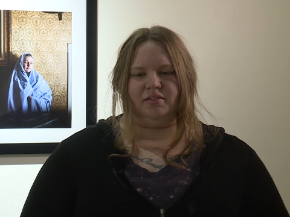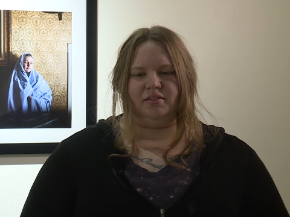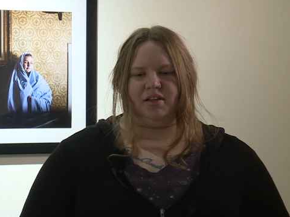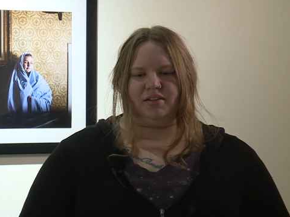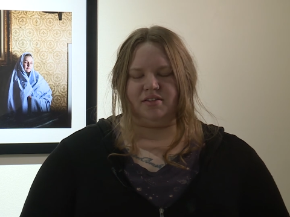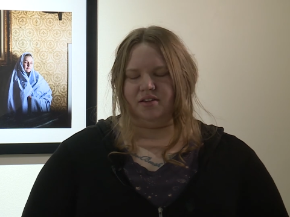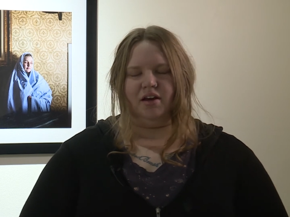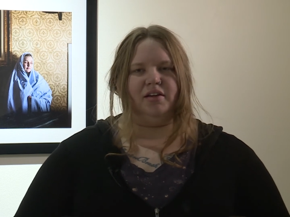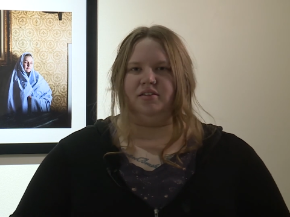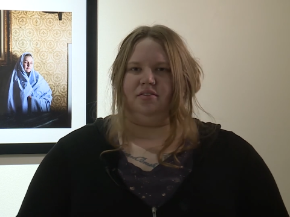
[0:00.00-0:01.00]
that's
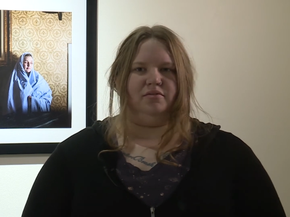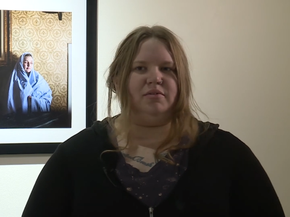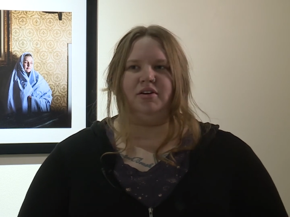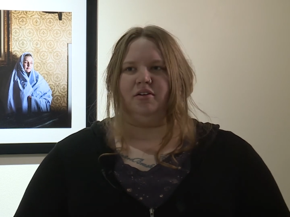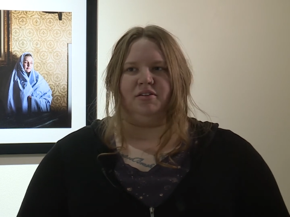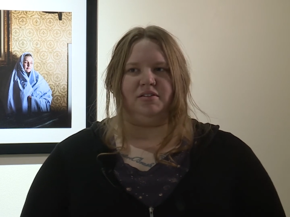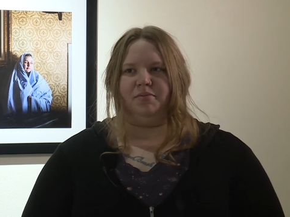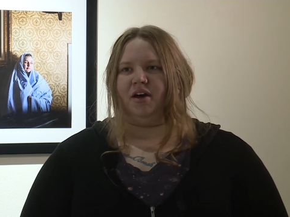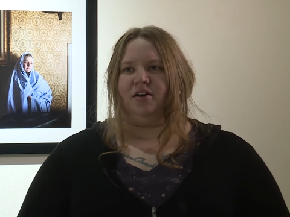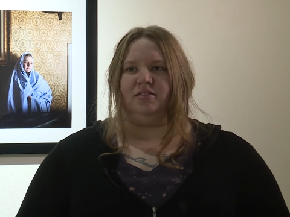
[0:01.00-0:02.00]
not what art's
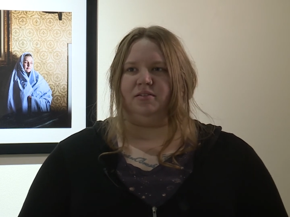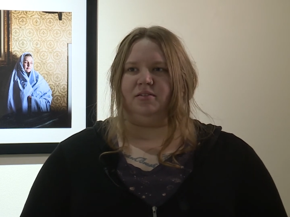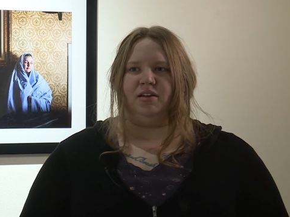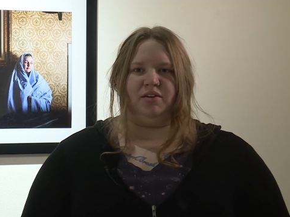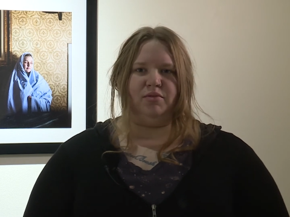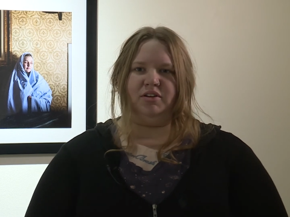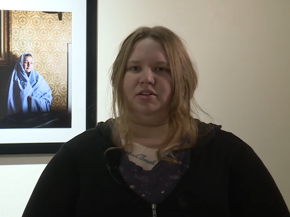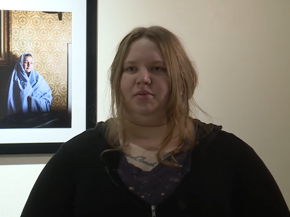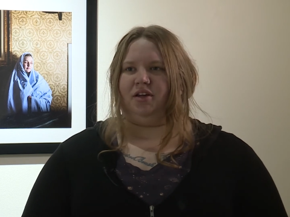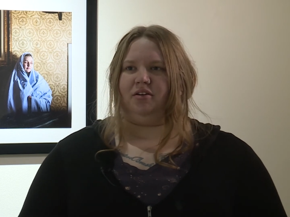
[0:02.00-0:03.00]
about. Anyone
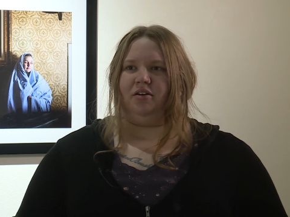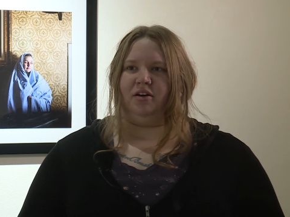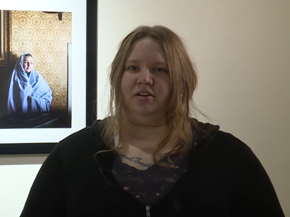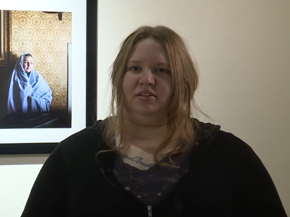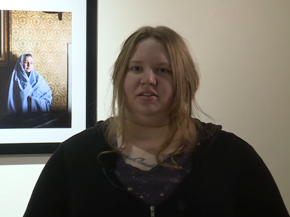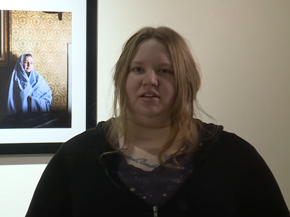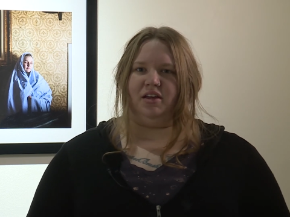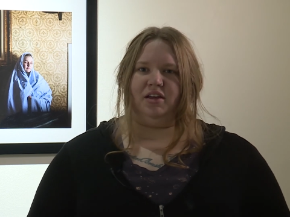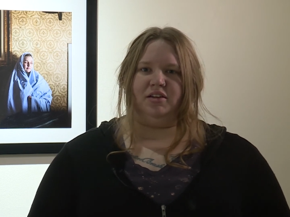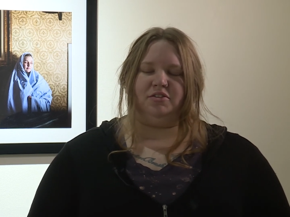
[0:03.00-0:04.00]
can make art,
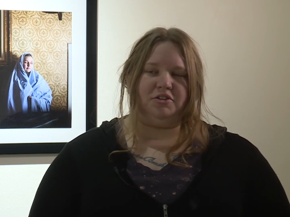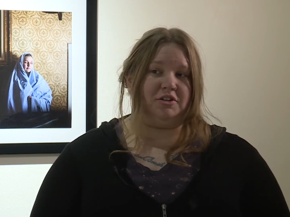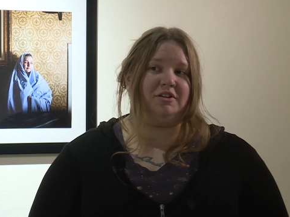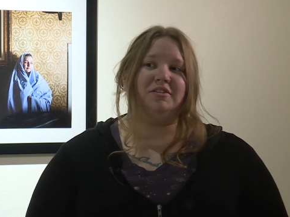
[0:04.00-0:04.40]
and you should,